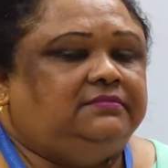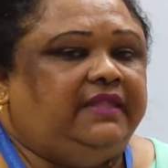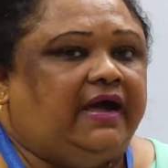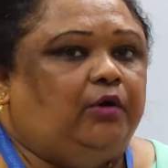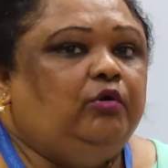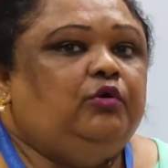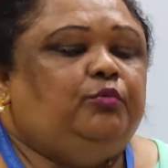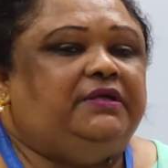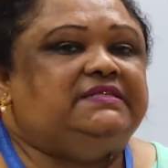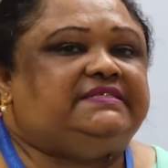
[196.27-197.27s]
Now,
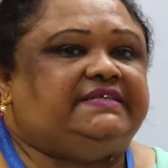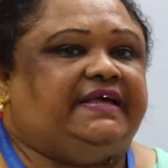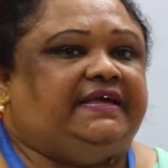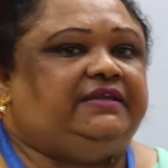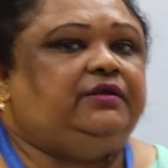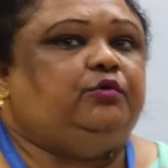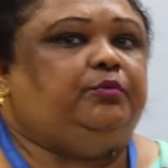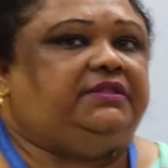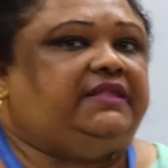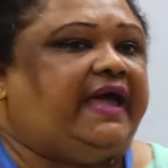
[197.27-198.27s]
we'll say it
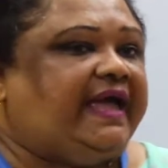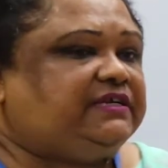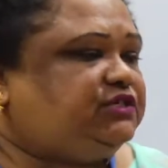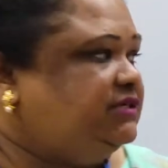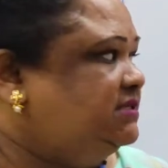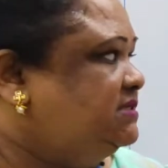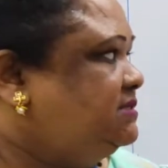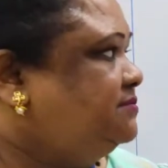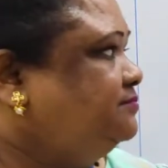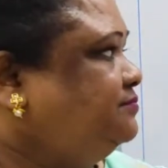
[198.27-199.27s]
with the actions.